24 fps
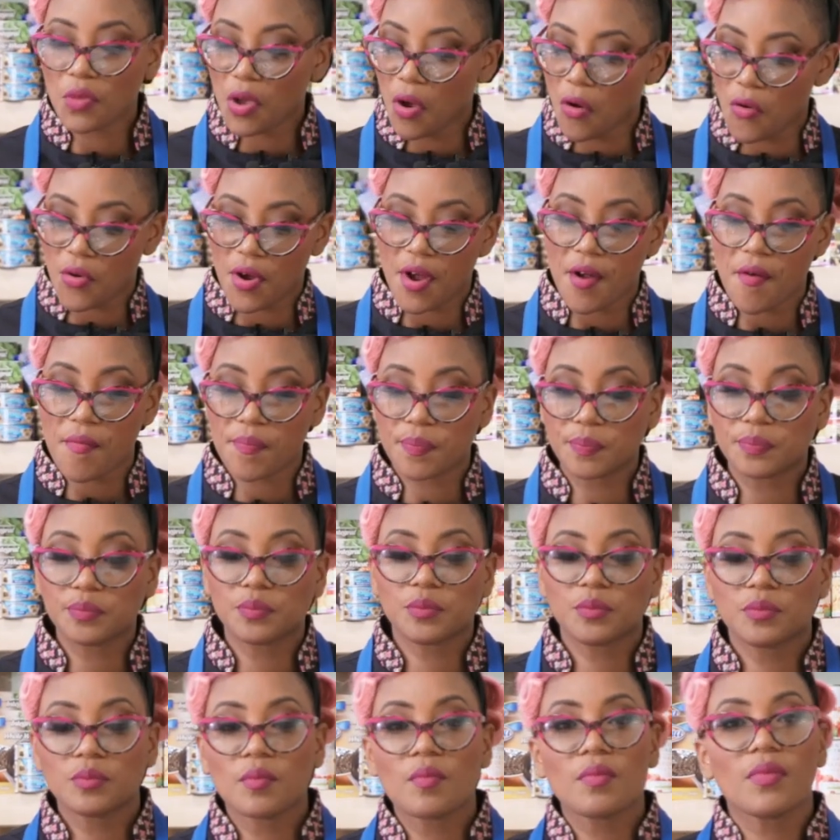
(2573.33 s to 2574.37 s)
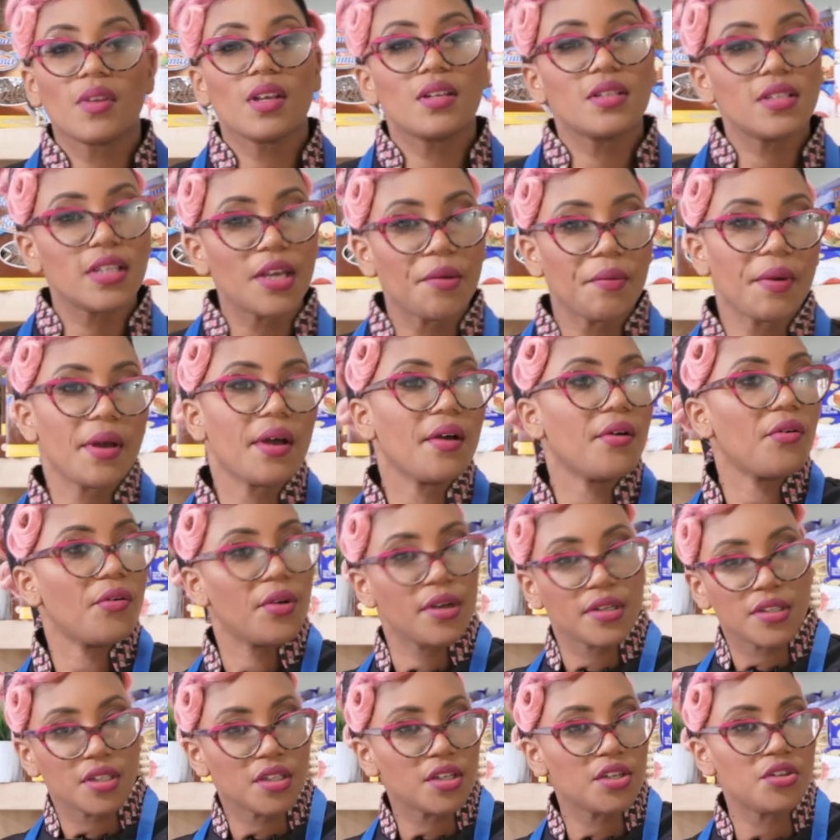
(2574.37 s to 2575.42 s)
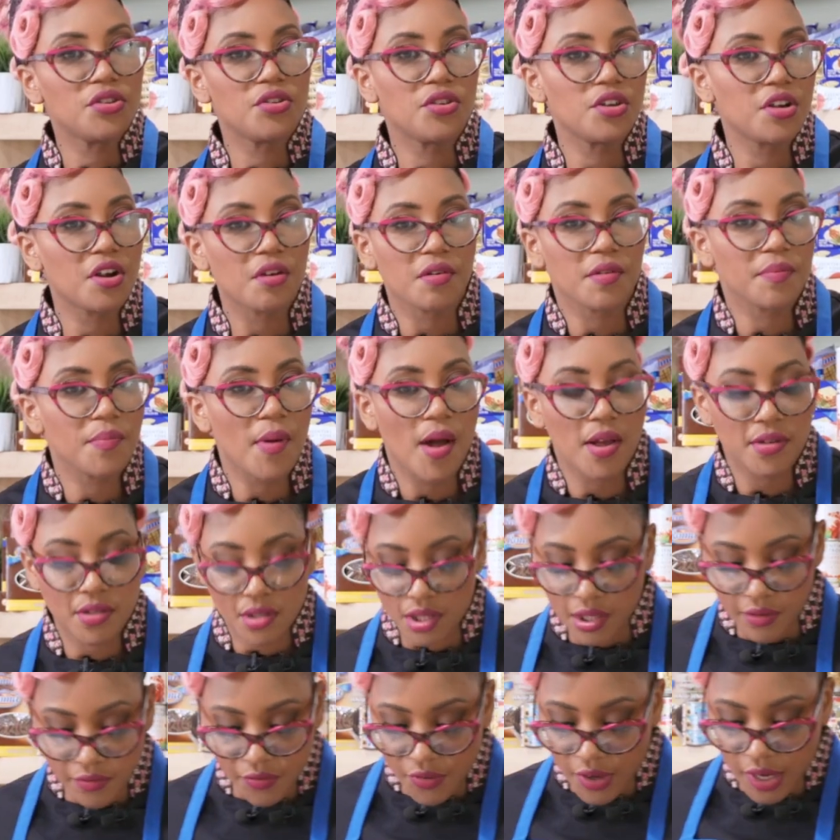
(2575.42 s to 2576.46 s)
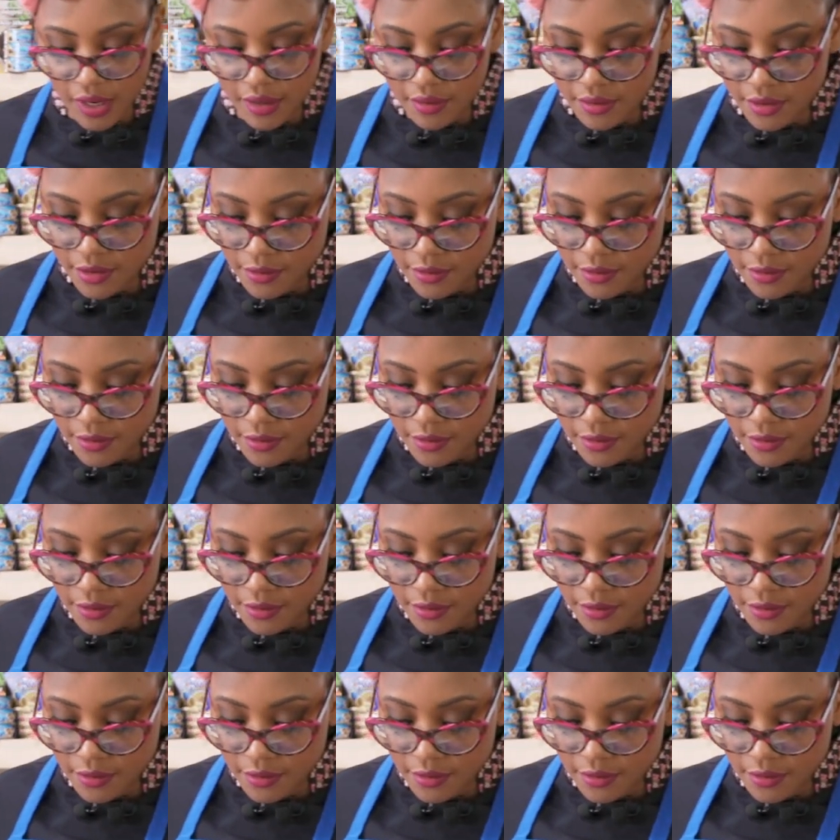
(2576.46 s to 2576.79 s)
Okay. See, we can go into the new year with positive vibes.